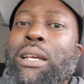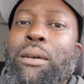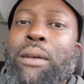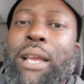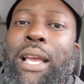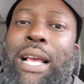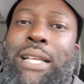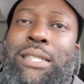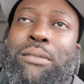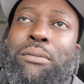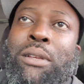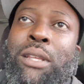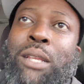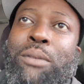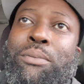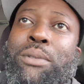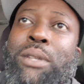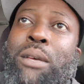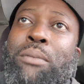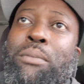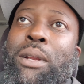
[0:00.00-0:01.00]
I got some
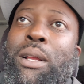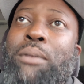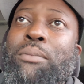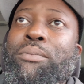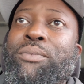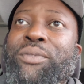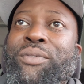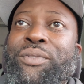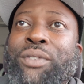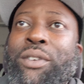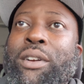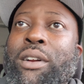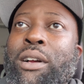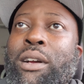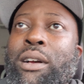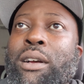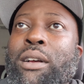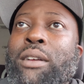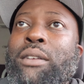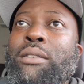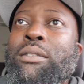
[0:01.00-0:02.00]
clips coming up for
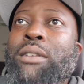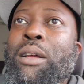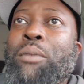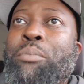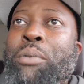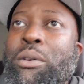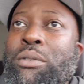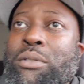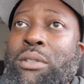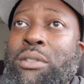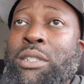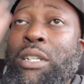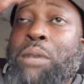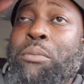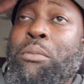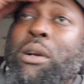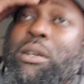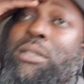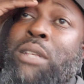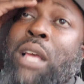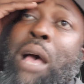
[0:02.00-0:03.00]
uh, that post of
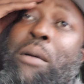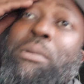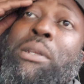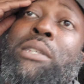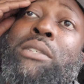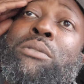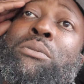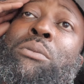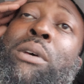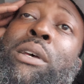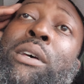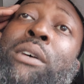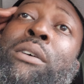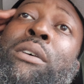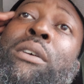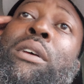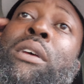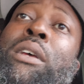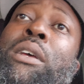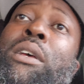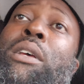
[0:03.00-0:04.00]
Jmar's comedy as well.
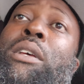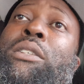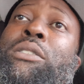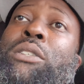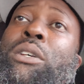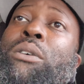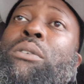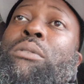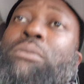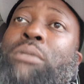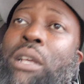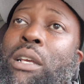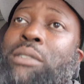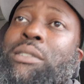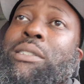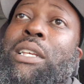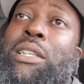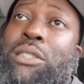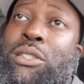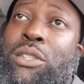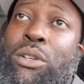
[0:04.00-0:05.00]
So y'all
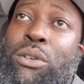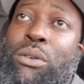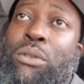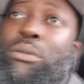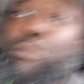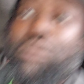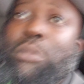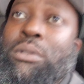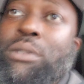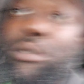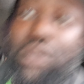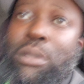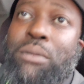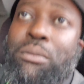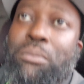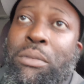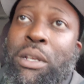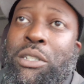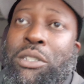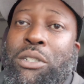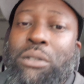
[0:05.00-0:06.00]
stay tuned.
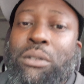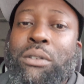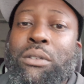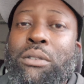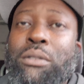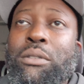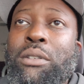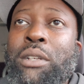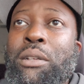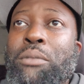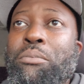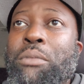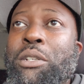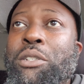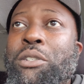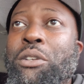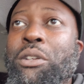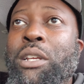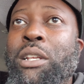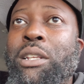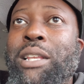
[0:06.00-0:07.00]
Make sure oh, make
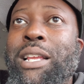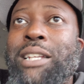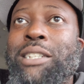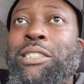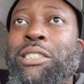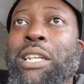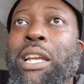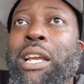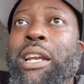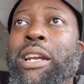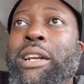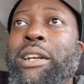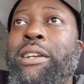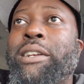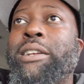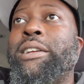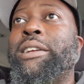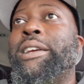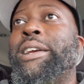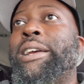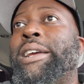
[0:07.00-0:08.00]
sure you hit that share,
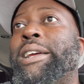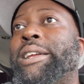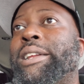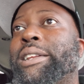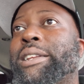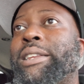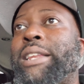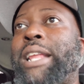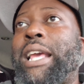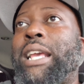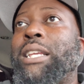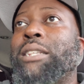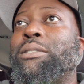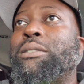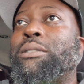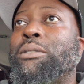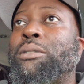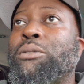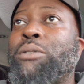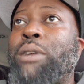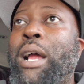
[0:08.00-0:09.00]
like and
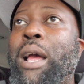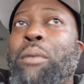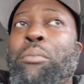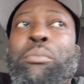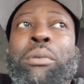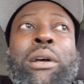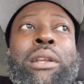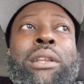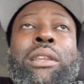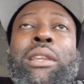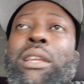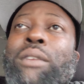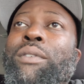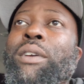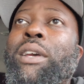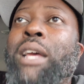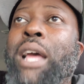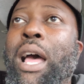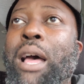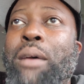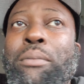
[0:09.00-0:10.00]
subscribe button. Leave
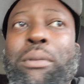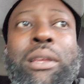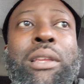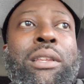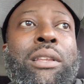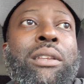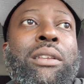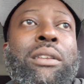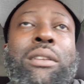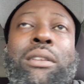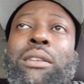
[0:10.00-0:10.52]
a comment.